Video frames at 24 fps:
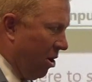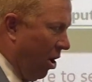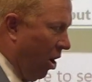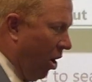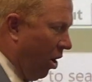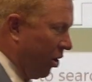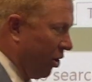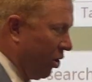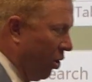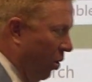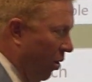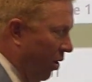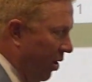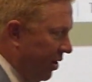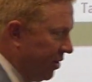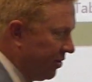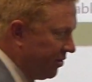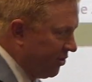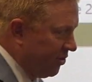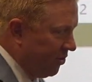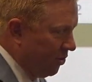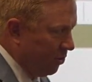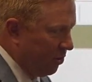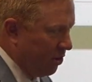are going
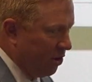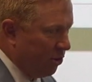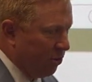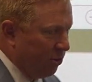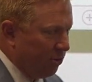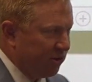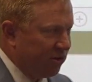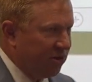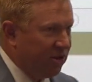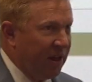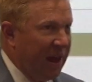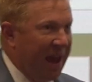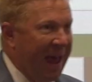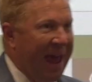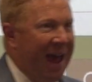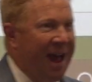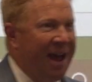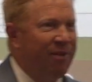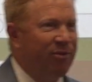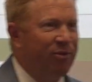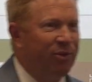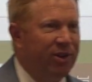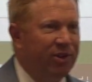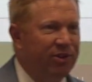to use the
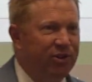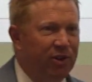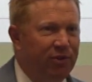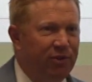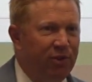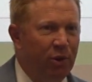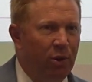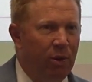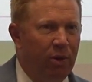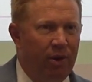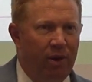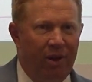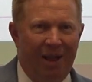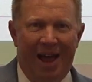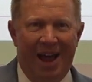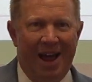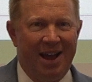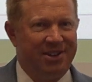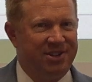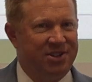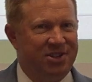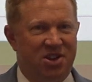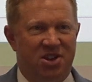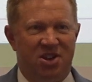average of your
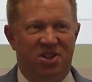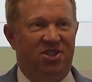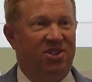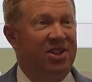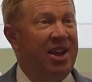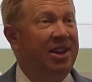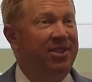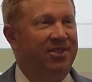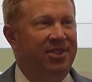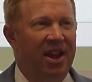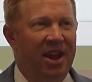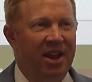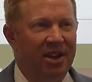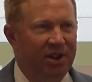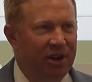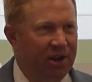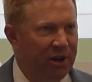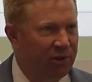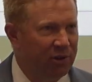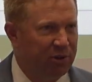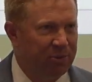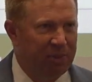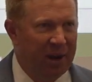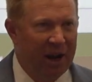last, say, 10
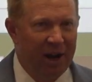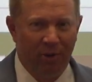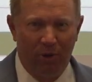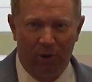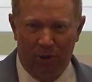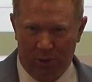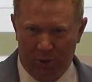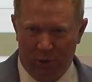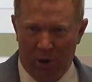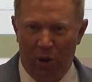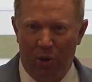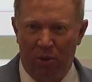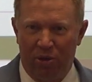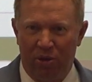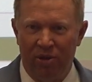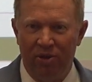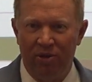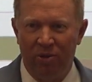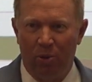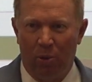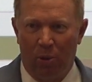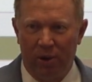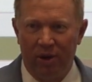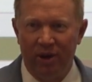years payroll growth.
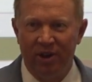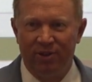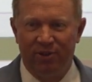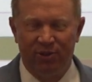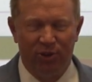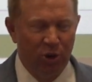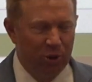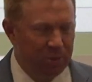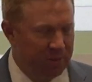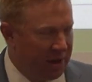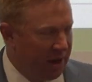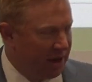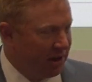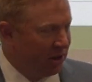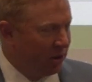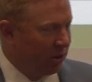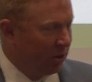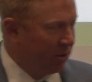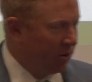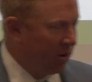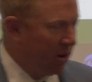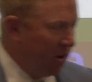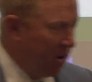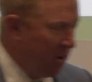We're going to assume that
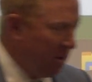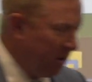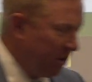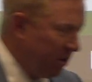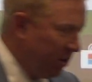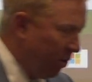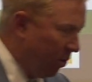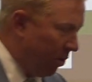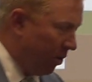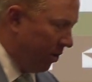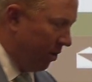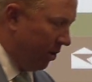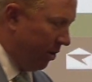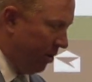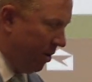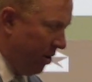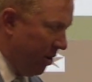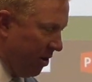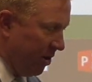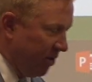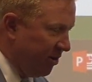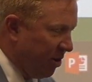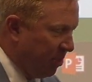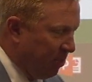your
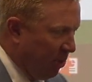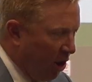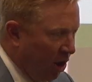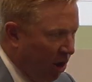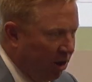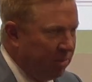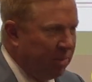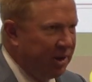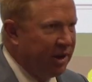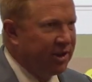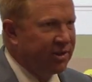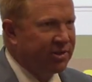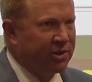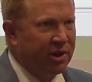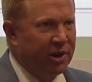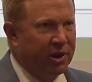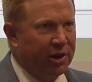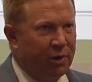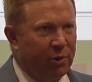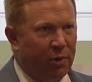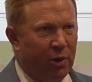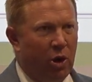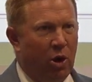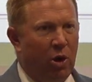department is going to
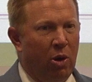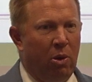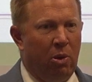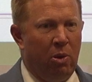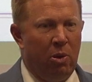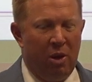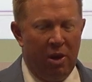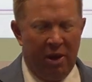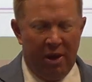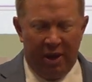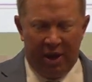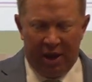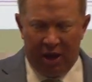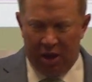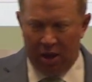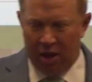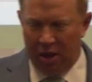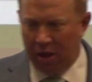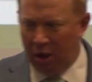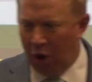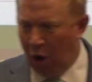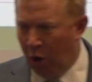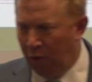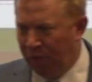grow
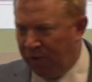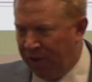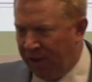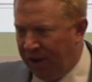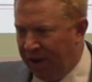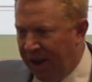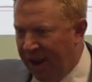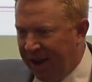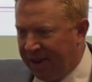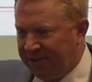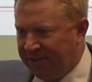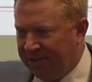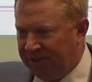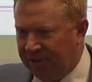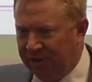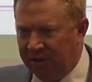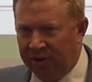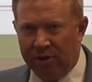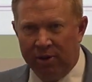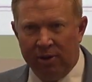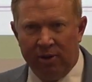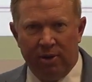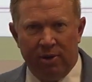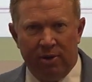over the next
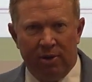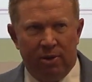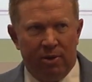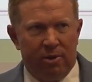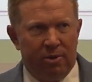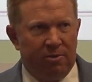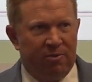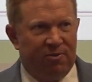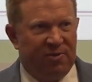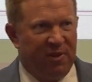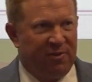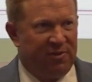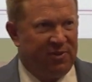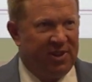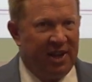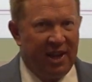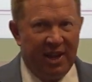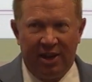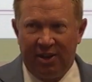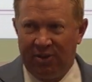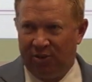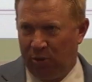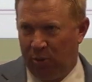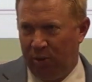
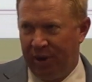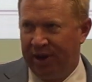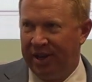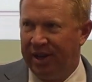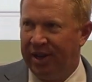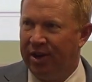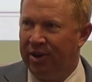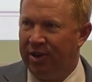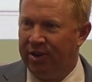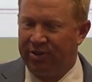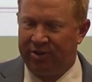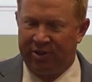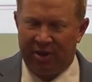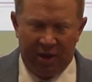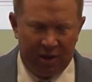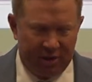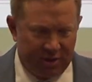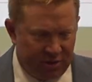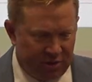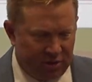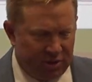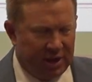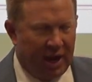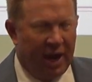15, 20 years,
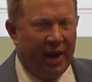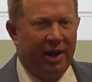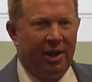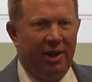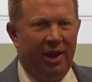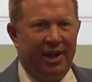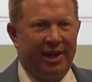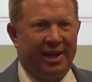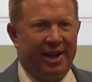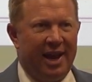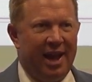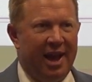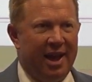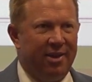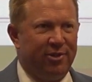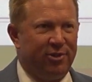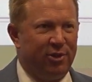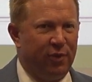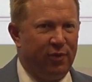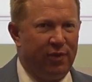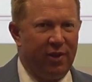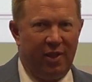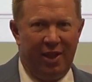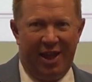kind of like it has
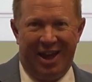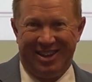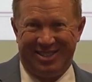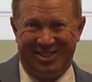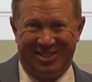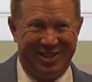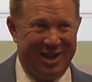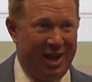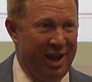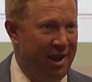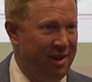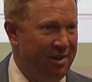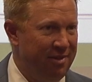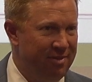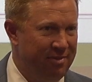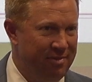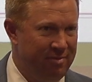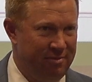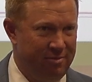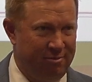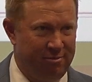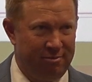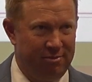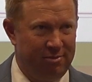over the last 10.
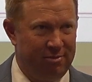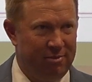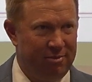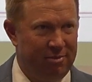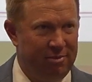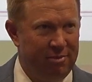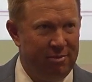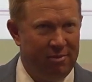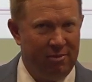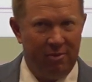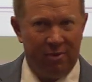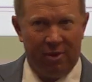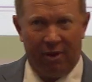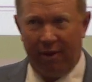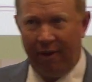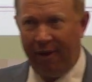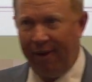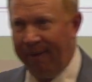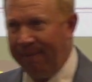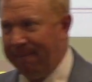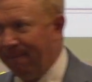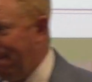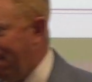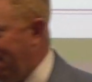All
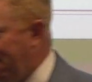right?